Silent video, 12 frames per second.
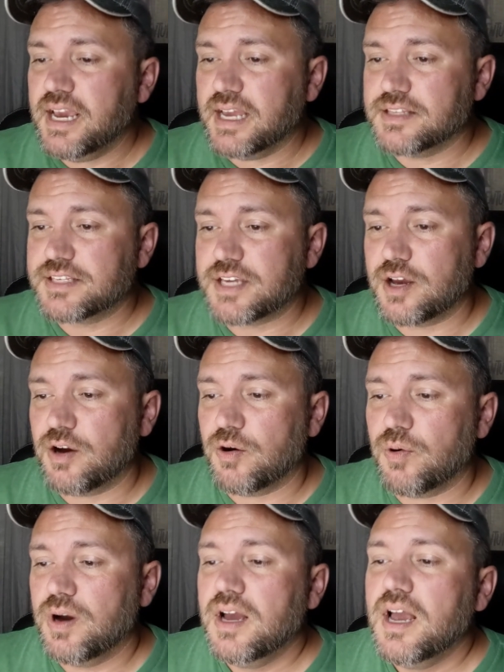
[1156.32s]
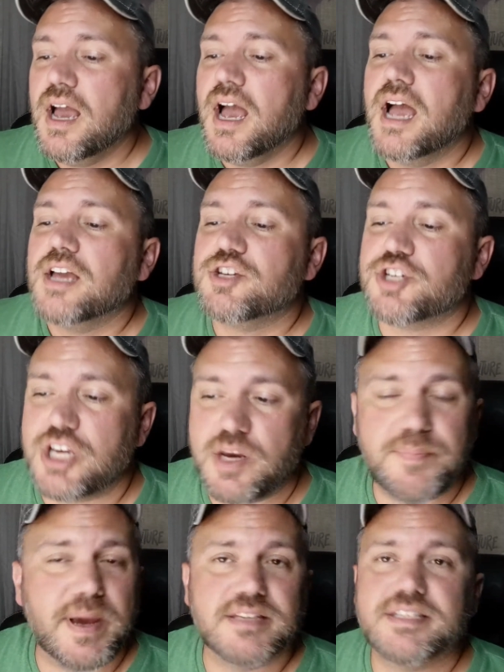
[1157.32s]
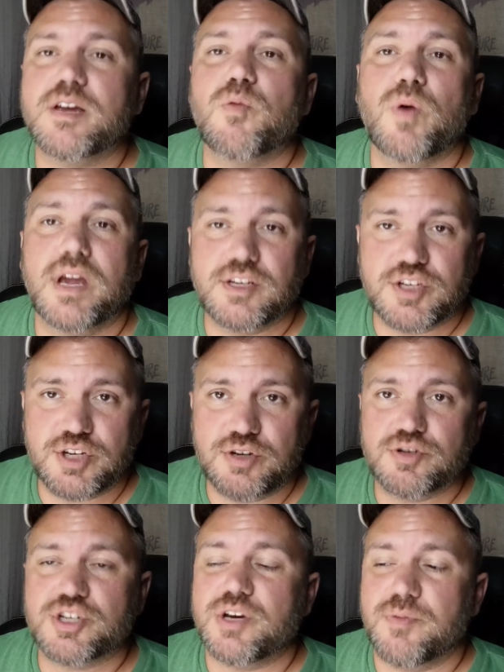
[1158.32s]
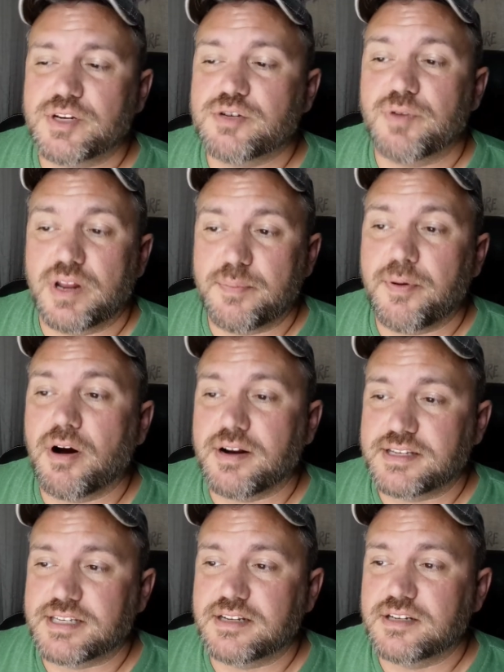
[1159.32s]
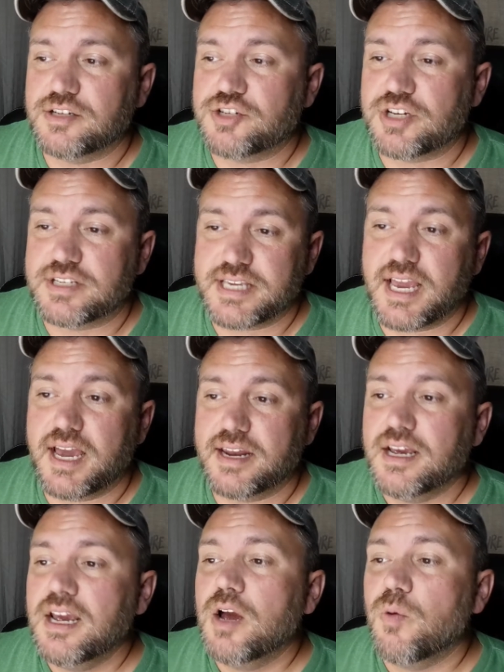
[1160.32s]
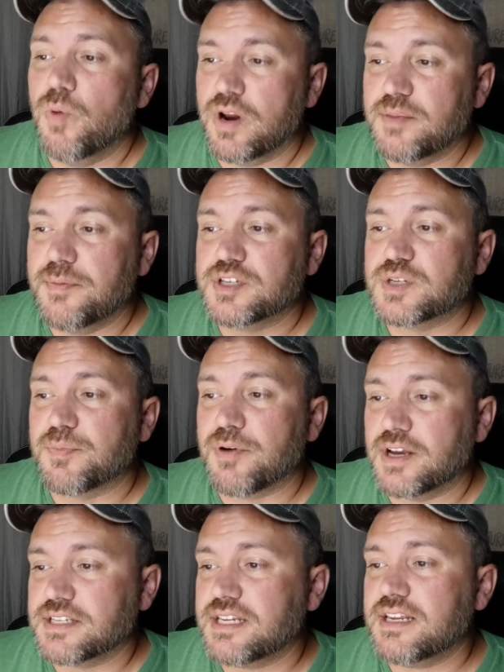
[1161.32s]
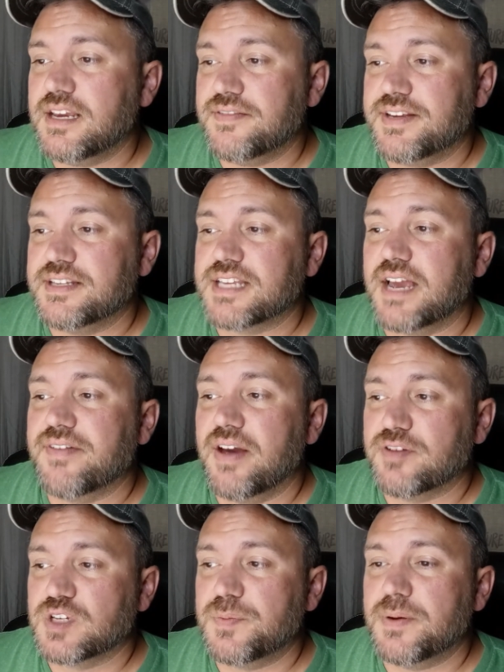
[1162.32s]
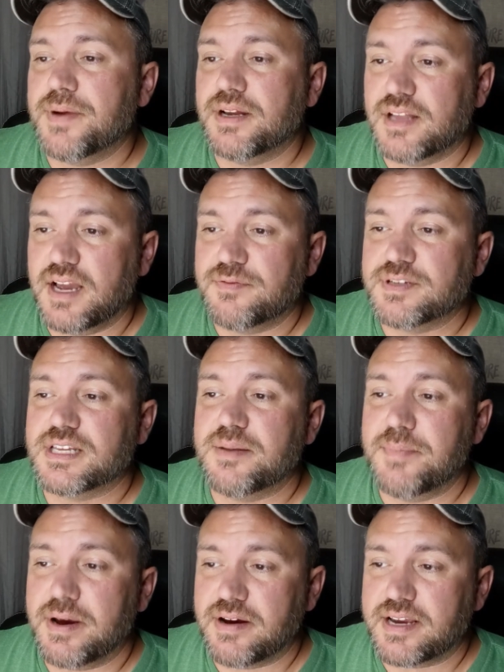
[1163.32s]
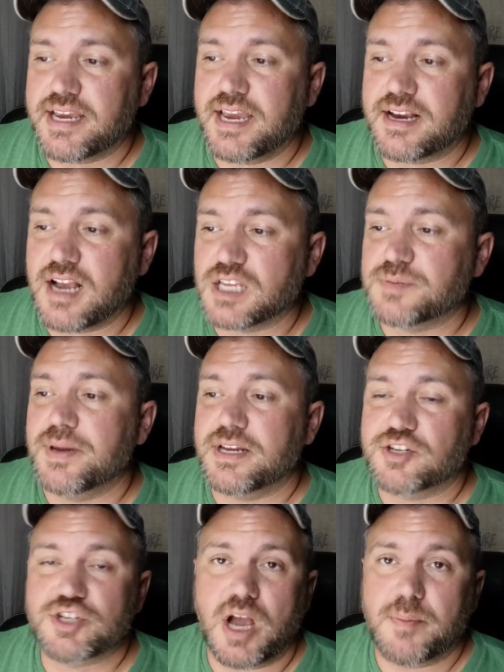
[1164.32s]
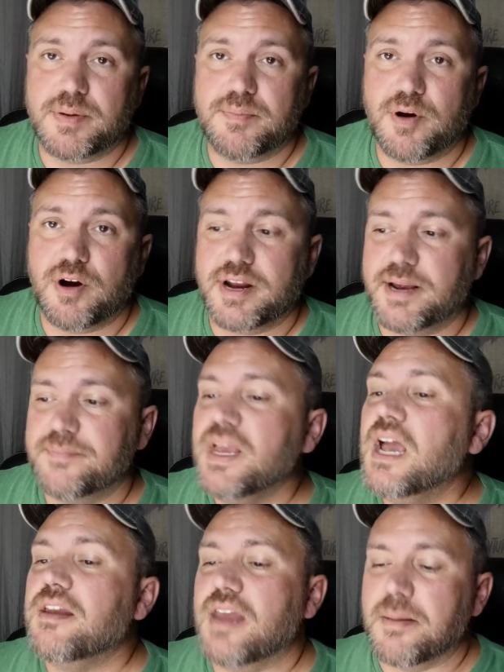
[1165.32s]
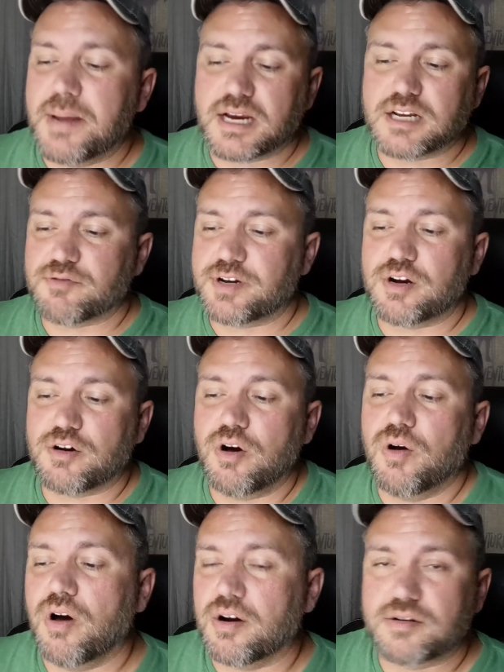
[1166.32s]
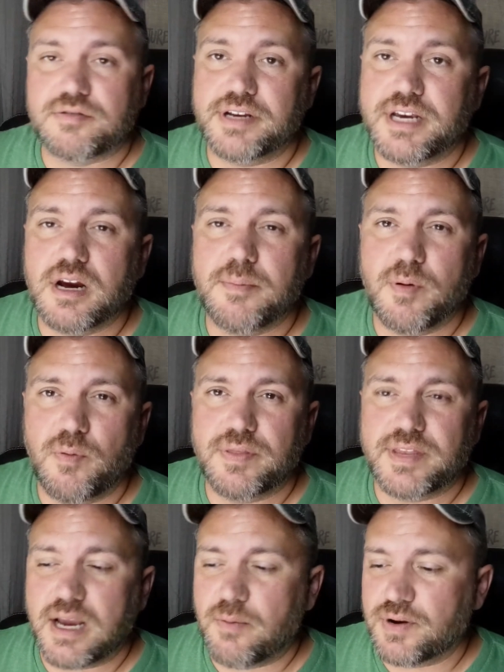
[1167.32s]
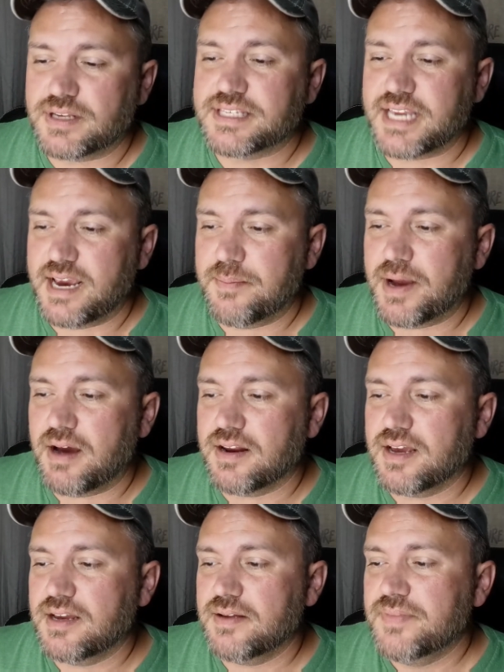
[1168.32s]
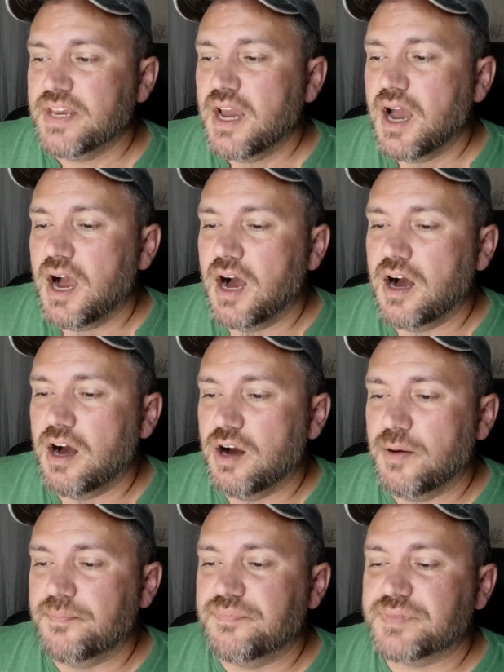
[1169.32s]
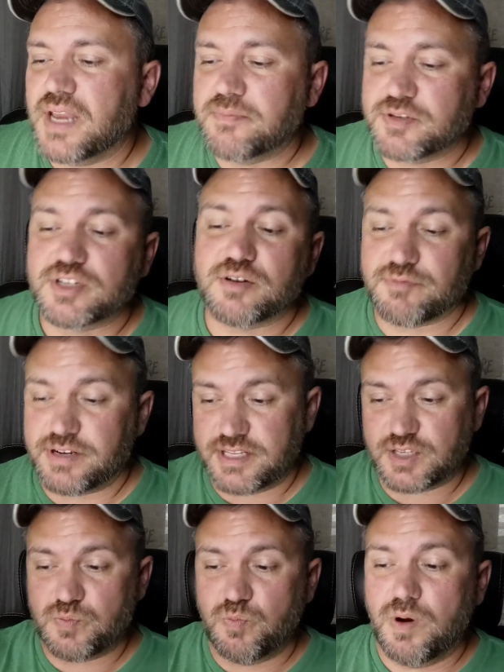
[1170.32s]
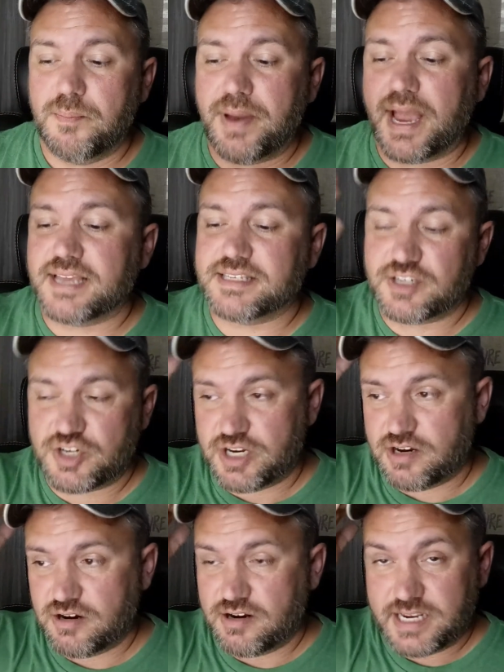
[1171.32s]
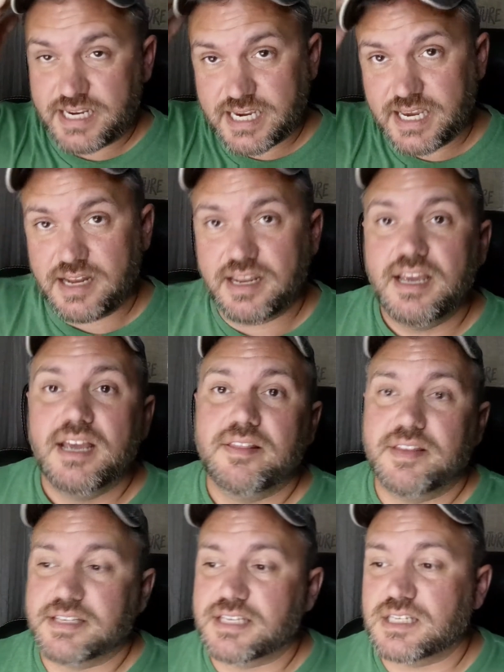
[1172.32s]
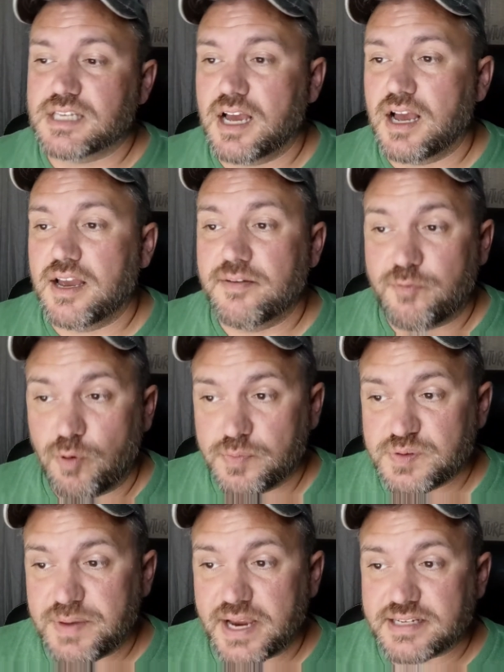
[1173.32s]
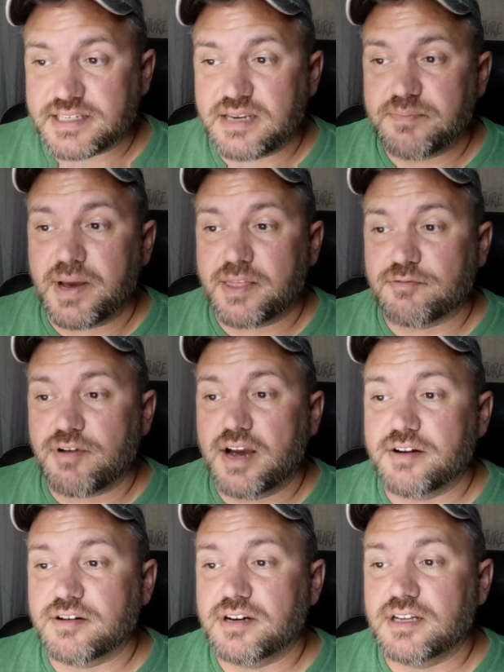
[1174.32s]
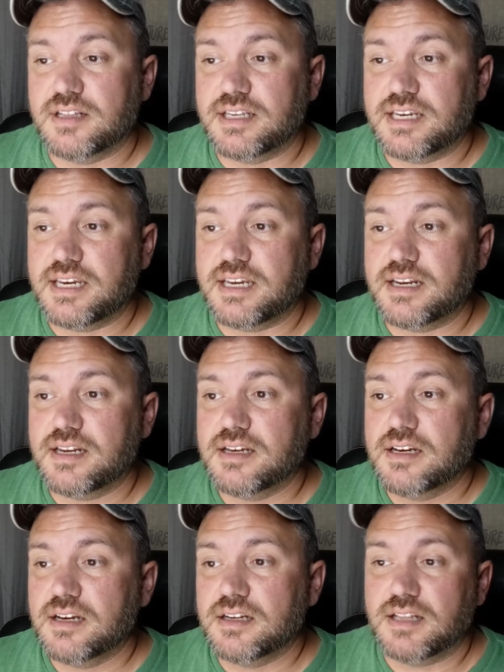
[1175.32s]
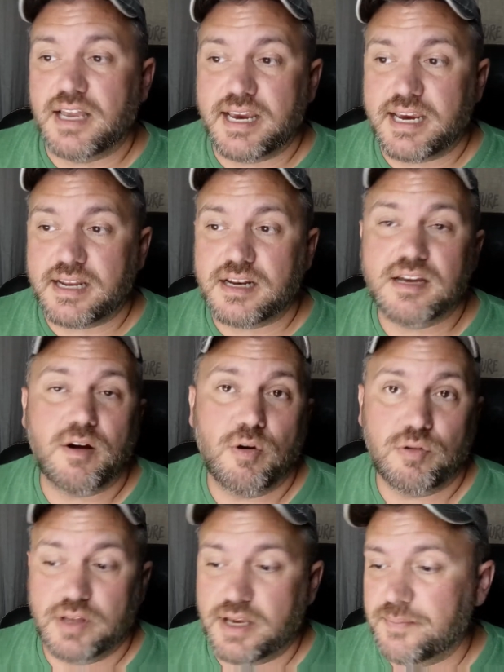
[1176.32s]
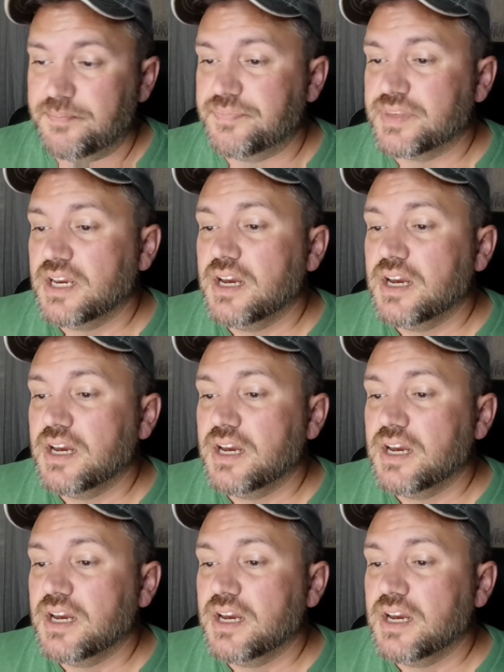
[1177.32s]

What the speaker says: And so she basically went to one of the parties, and she said, one of the most depressing evenings I've ever spent in my life was at a Mary Kay cosmetics shopping party. Now, I'm not going to read her whole article here, but one thing I want to say about it, I'm just going to read this one passage here. And again, this is in Forbes magazine by the writer Helene Olin.